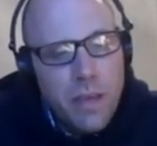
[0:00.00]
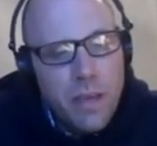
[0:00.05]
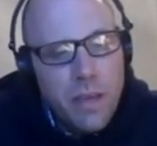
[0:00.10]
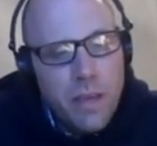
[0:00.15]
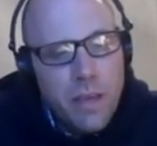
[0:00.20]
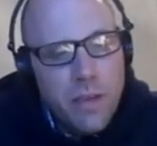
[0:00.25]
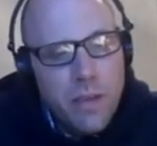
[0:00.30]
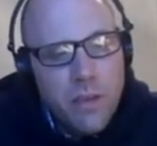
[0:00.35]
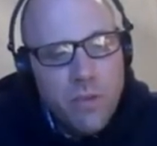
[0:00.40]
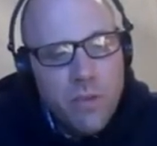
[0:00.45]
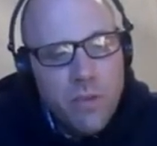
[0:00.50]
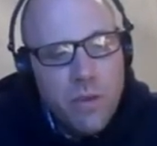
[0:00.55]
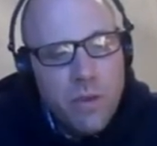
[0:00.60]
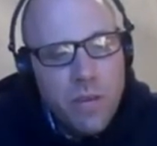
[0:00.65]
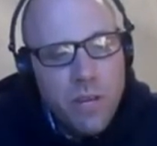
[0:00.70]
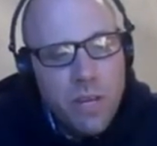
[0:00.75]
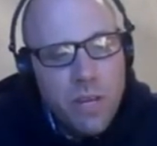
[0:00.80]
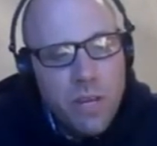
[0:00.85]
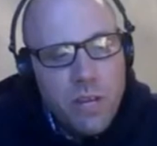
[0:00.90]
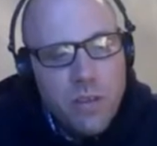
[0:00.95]
you
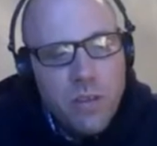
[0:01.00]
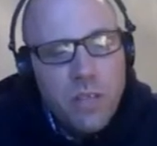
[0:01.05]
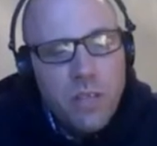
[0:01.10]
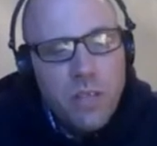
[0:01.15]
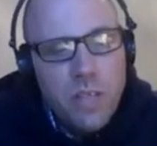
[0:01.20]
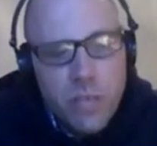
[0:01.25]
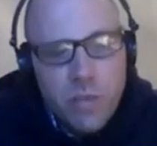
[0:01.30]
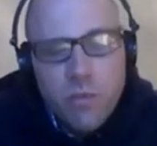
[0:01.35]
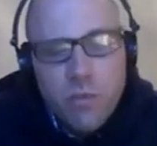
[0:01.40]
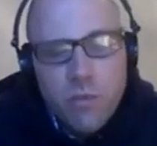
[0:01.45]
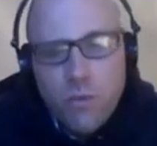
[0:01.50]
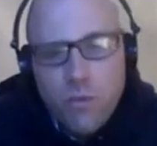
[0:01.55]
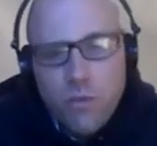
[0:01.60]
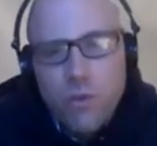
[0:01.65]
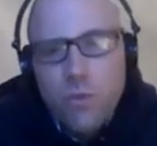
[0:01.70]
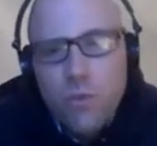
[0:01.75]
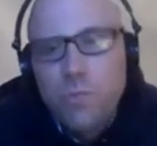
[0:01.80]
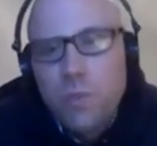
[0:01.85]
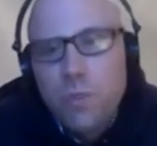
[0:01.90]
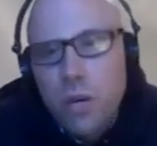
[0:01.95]
could easily
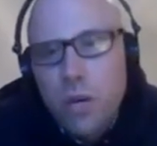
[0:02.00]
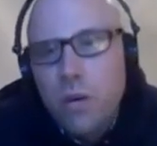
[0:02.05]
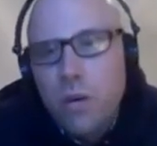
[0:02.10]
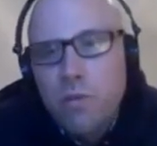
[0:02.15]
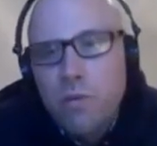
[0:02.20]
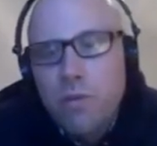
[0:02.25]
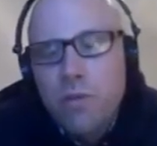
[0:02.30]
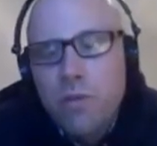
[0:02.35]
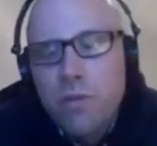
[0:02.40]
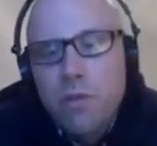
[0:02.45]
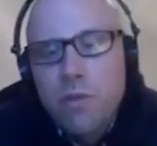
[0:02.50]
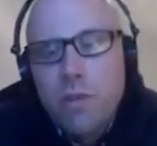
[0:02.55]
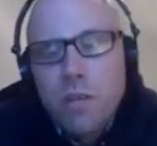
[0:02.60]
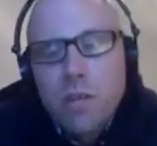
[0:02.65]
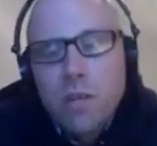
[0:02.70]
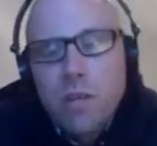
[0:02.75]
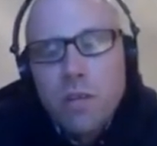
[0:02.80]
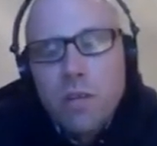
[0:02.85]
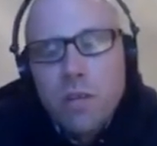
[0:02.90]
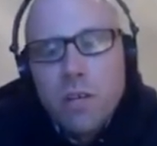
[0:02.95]
group those
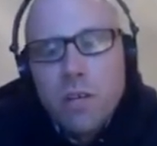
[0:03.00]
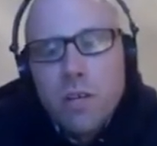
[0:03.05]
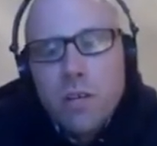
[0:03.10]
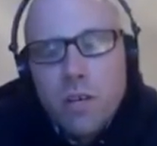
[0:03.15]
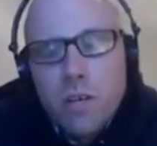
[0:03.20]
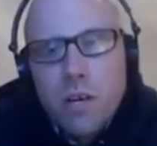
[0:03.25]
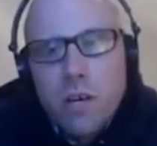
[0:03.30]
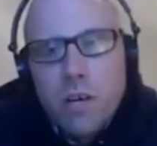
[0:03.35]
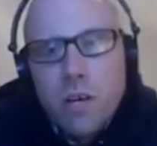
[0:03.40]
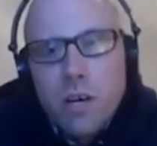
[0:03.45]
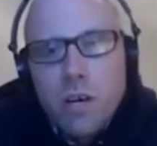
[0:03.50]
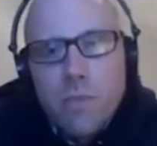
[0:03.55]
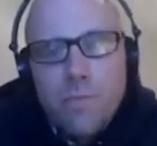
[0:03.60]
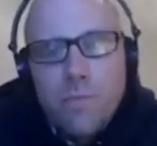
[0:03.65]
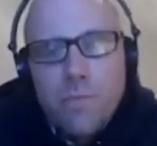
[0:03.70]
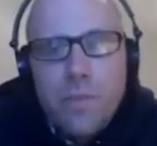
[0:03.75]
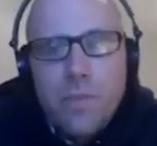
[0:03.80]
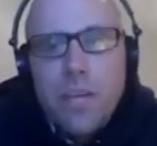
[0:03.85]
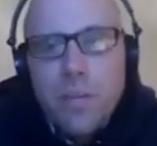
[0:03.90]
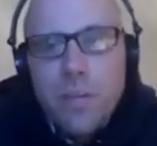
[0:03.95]

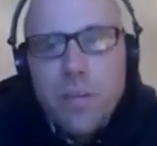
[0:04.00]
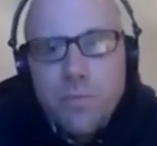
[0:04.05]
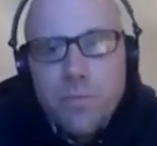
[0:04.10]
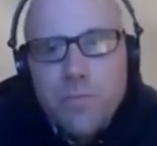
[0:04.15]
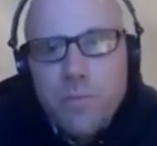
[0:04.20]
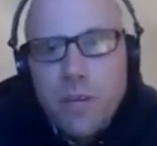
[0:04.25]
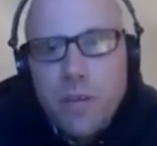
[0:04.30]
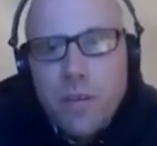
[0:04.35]
into